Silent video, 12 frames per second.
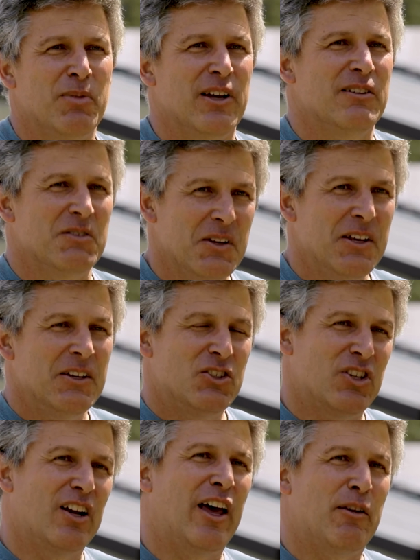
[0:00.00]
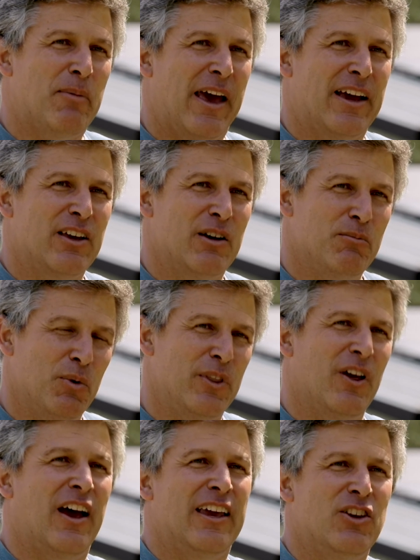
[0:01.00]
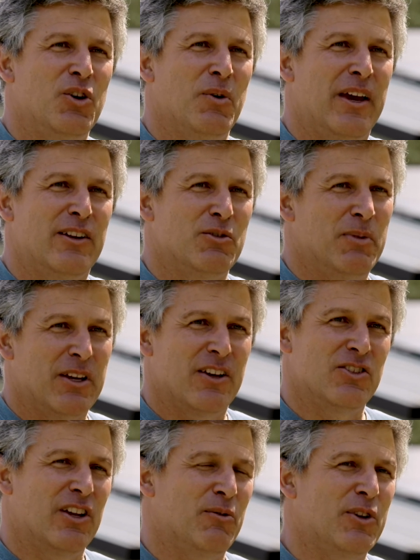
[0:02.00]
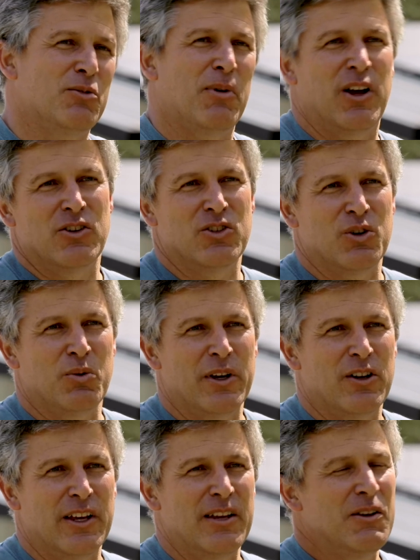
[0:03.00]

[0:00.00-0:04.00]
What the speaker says: But sunlight backup with the IQ8s, because they respond so quickly,